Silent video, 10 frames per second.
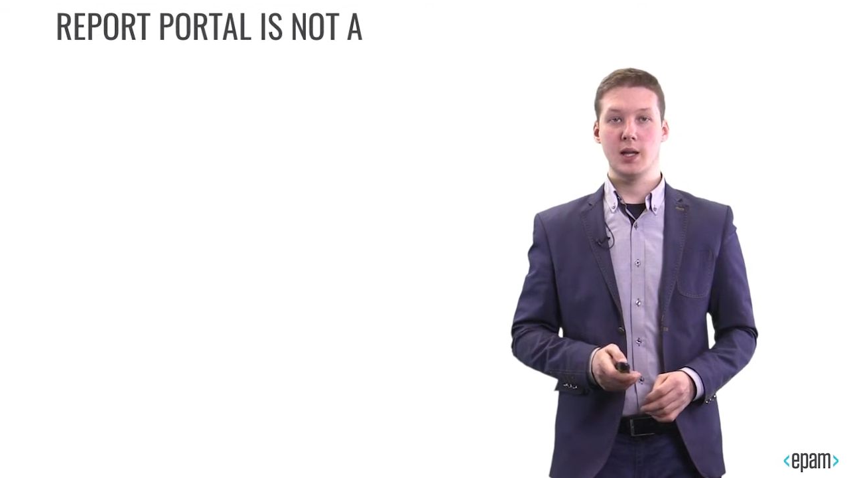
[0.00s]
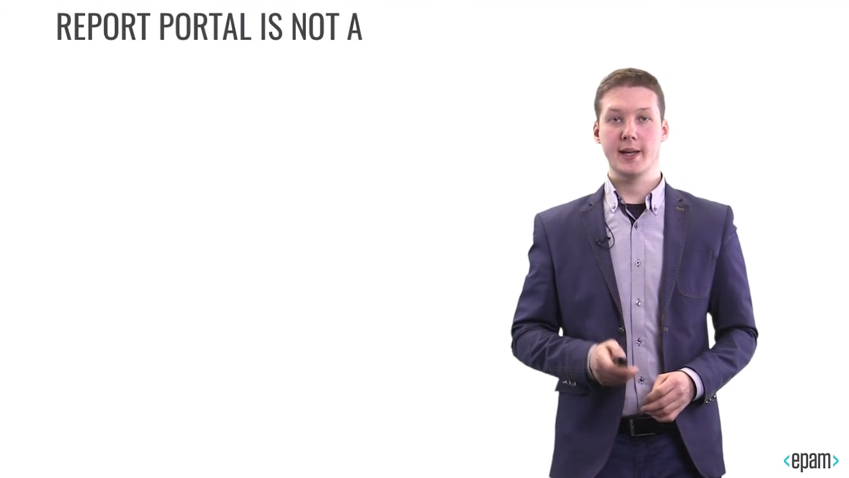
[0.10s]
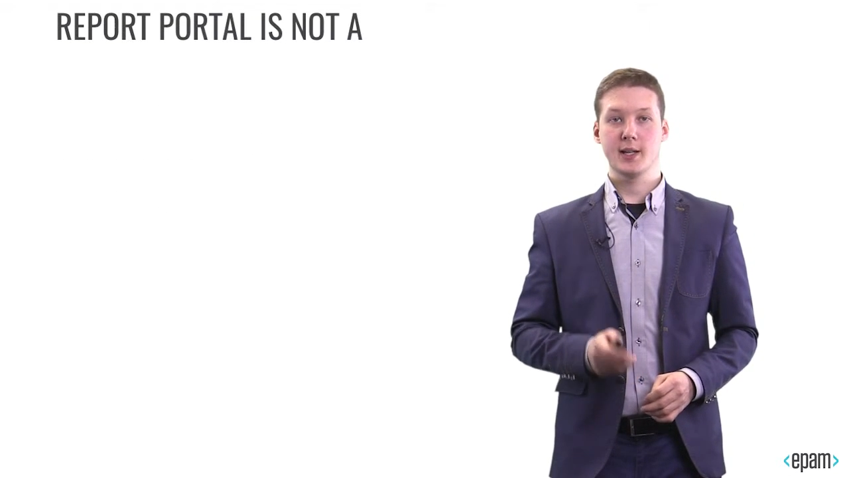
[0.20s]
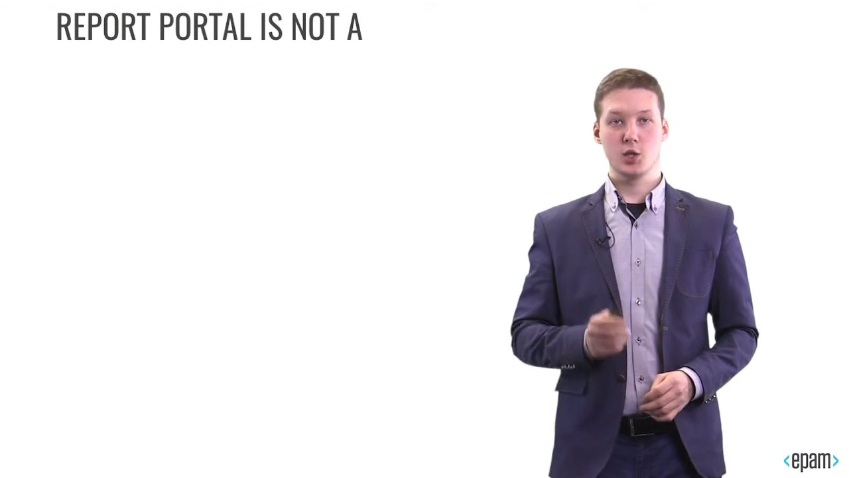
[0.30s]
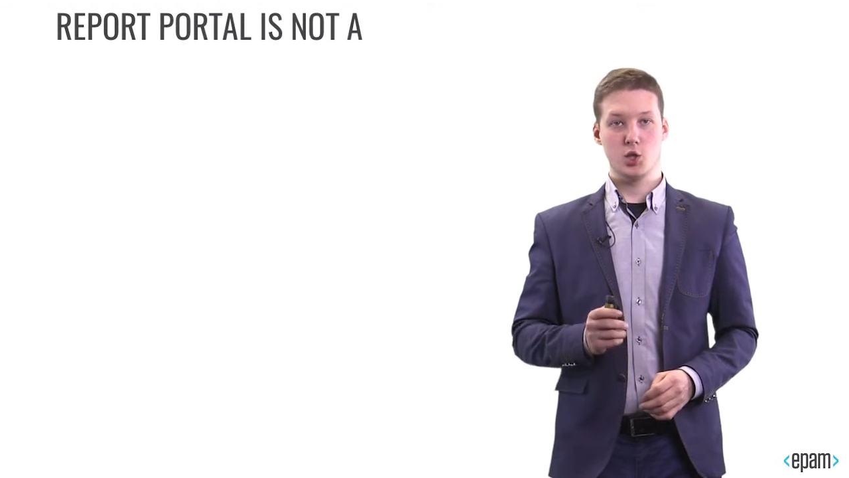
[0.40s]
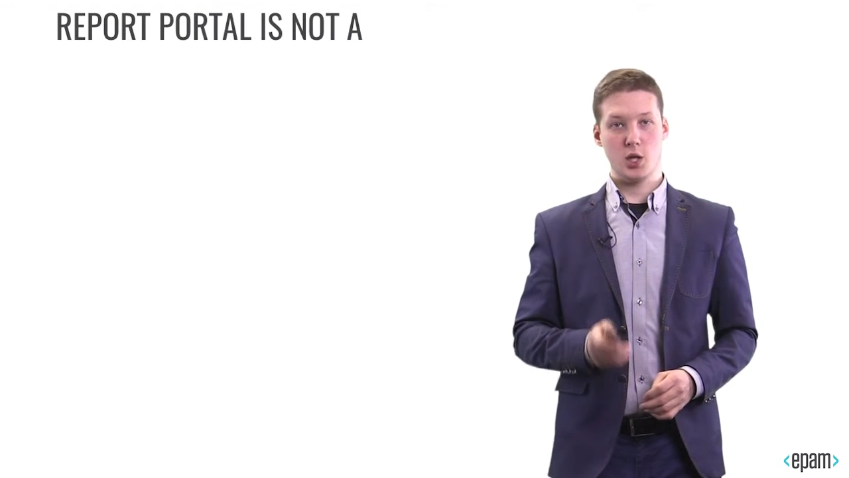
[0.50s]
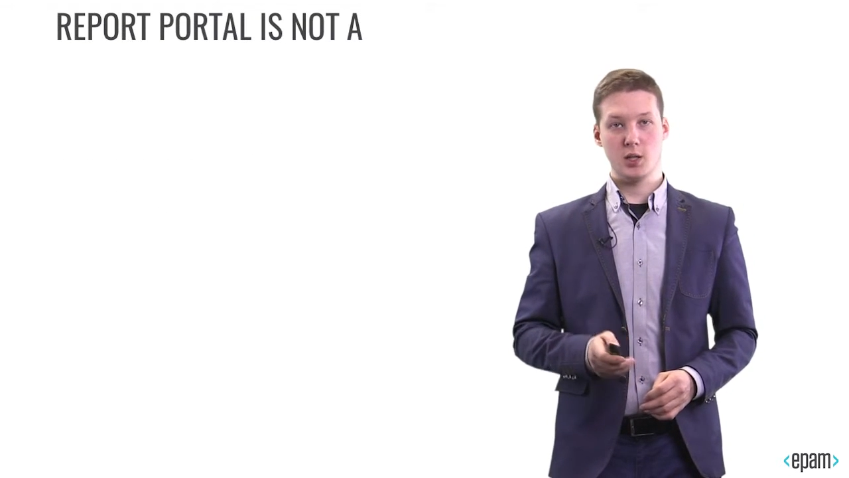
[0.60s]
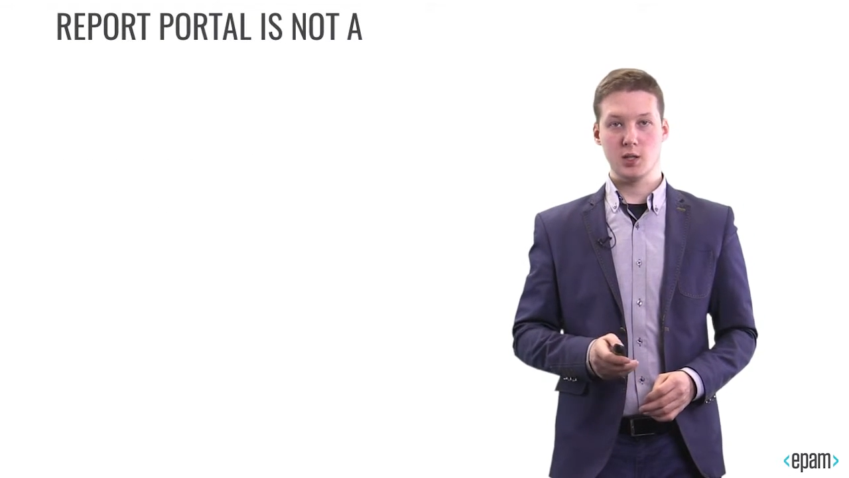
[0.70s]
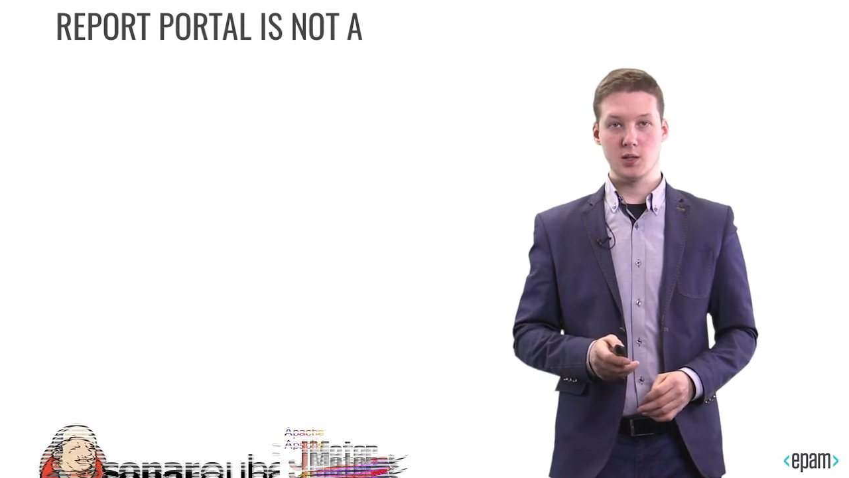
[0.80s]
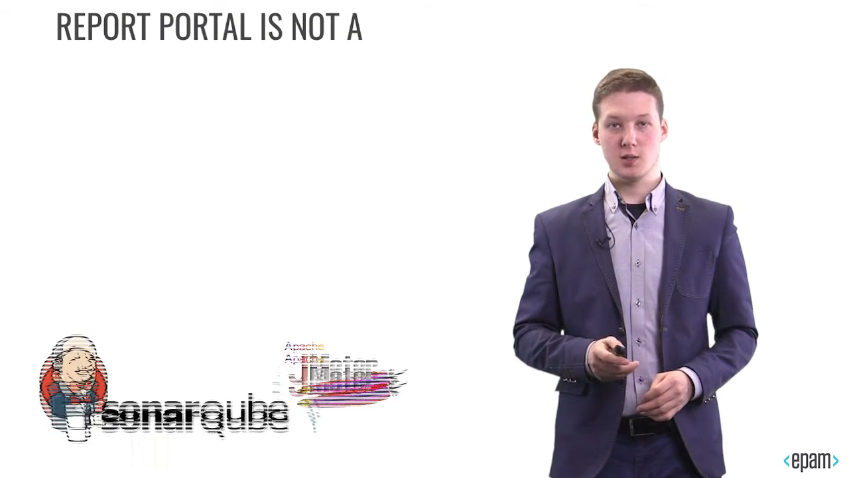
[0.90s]
like a
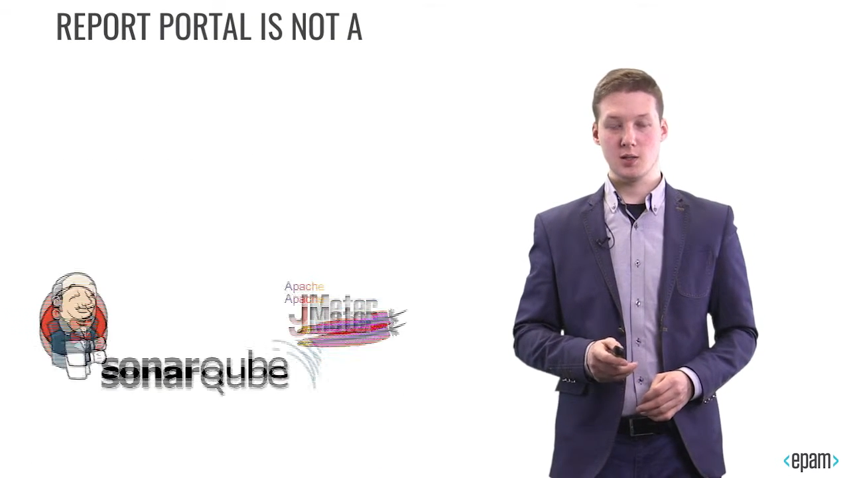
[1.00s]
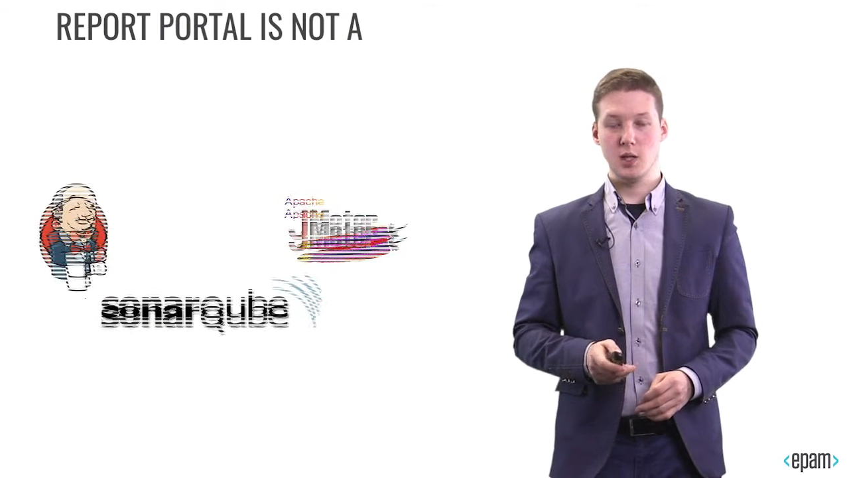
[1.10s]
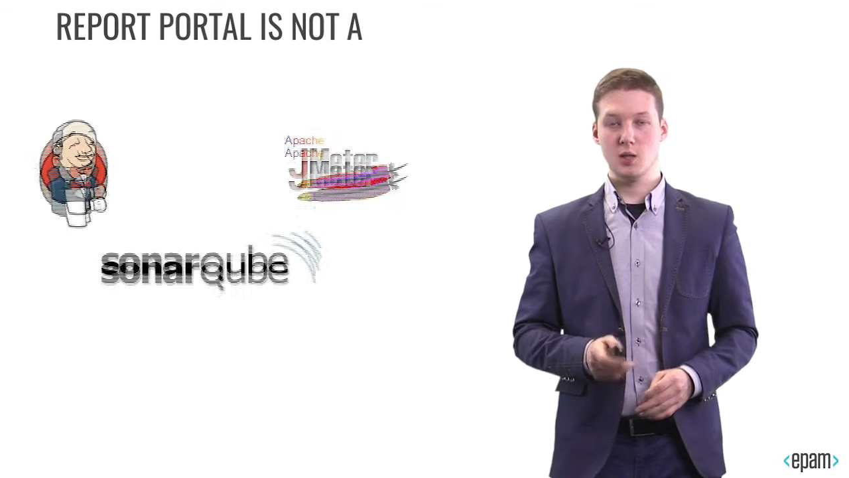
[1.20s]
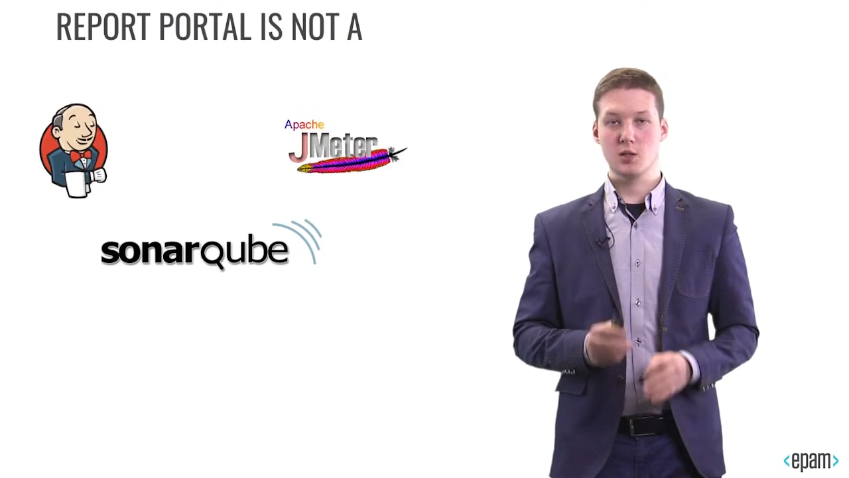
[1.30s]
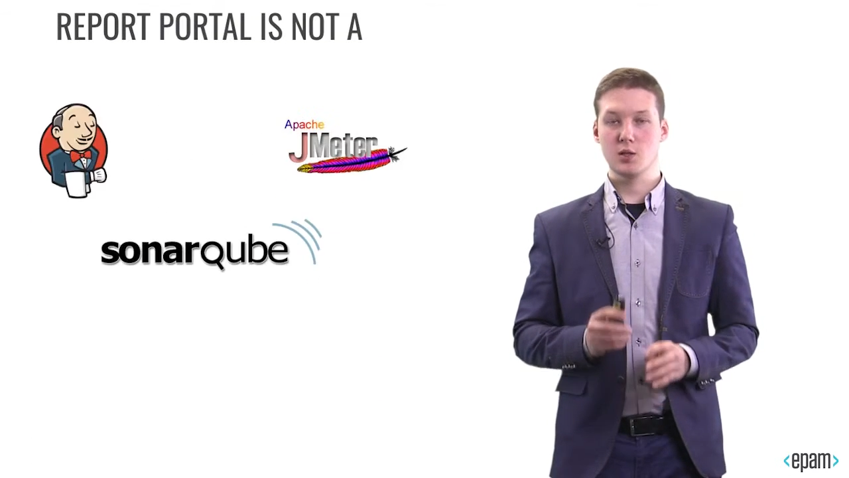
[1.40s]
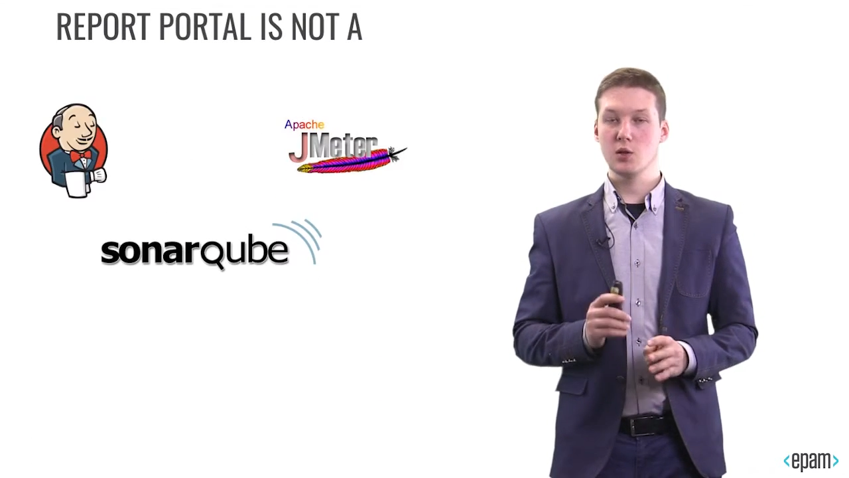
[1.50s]
Jenkins. It's